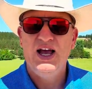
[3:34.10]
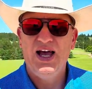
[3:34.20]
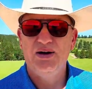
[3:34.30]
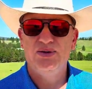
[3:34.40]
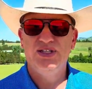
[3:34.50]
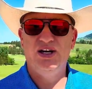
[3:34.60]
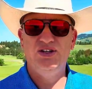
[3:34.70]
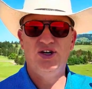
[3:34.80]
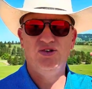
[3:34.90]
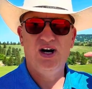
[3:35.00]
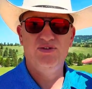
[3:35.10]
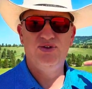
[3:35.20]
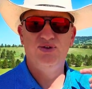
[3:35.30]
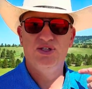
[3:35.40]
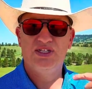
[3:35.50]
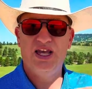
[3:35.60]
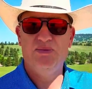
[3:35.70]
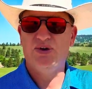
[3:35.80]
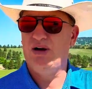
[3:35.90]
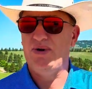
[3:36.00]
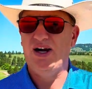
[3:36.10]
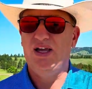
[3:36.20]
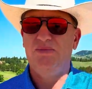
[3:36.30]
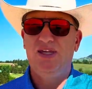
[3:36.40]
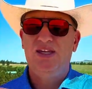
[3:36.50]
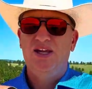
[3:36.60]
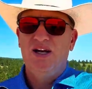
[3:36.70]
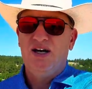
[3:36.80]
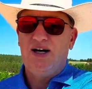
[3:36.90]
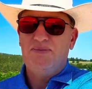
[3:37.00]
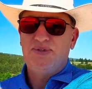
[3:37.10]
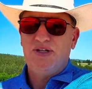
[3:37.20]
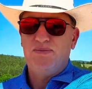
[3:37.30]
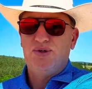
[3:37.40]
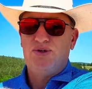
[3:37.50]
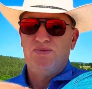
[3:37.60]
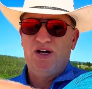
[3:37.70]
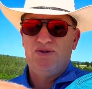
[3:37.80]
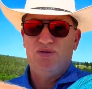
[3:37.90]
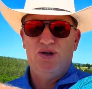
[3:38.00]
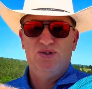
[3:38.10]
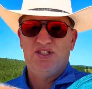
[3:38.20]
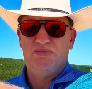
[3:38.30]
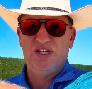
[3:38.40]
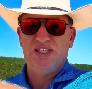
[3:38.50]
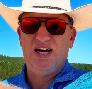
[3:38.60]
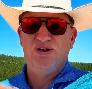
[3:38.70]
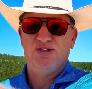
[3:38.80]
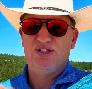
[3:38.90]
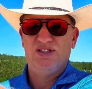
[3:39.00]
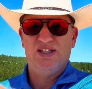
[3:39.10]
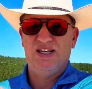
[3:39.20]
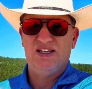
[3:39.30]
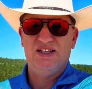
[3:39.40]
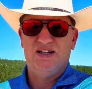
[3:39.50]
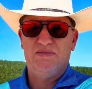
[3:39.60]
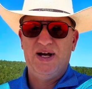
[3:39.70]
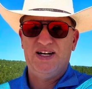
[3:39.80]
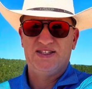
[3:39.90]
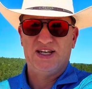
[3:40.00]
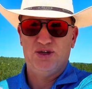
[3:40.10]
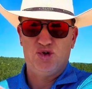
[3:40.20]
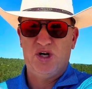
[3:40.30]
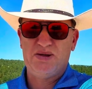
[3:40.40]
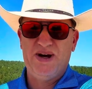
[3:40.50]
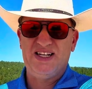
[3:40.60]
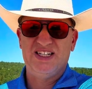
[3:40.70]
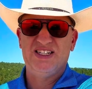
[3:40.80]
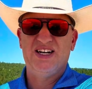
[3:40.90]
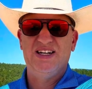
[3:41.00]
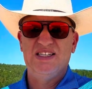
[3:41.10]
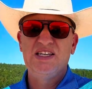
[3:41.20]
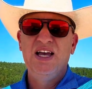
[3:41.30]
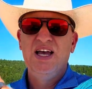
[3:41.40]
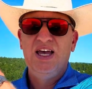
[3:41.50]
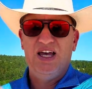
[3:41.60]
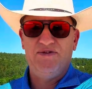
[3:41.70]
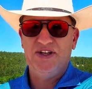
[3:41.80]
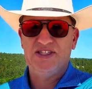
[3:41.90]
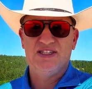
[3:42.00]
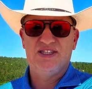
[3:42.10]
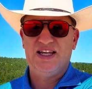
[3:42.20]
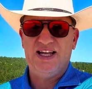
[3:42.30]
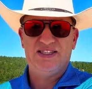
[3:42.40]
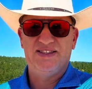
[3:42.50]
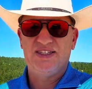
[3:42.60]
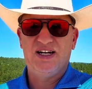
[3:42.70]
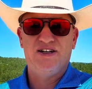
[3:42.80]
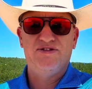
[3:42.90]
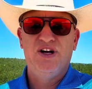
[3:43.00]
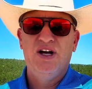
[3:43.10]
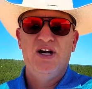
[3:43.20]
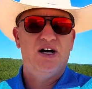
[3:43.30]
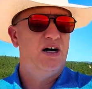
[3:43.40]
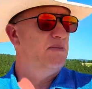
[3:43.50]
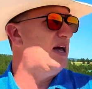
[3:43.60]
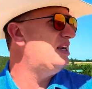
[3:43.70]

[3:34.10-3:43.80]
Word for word: and it will tell you to drive through this campground behind me up some little mountain road to somebody's house that um, has like no trespassing signs and fences and gates and stuff. Um, and